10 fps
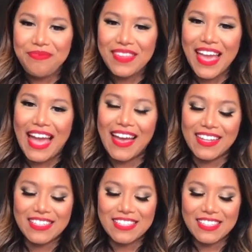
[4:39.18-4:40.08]

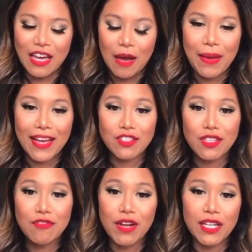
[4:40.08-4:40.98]
And I'm
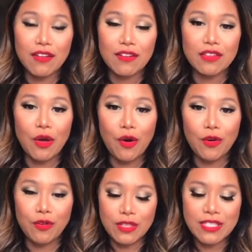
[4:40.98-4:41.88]
actually running
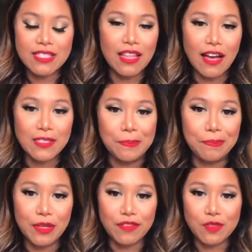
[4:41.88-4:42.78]
low. This is the last
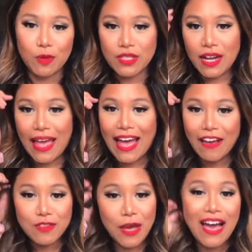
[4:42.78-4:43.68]
bit of sauce that I have,
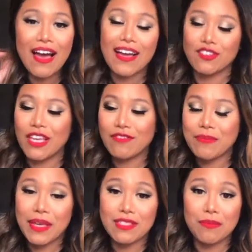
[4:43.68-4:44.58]
so I actually have to
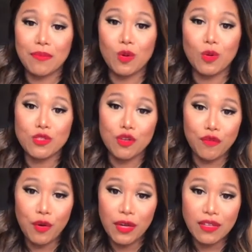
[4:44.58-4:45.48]
make some more. So if
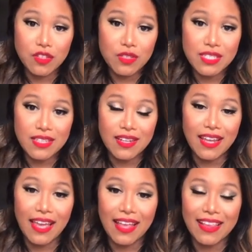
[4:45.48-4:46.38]
you're interested
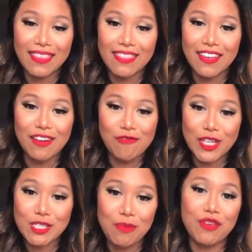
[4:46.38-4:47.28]
in the
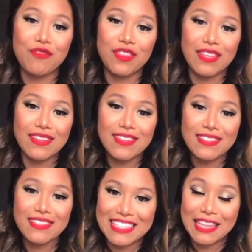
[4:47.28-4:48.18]
recipe for
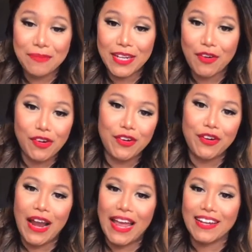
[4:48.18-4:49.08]
this, let me know
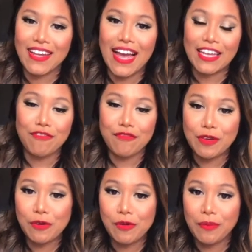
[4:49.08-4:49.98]
and I can
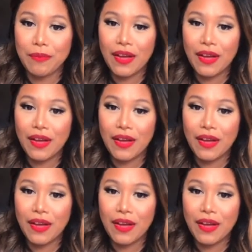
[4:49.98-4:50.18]
film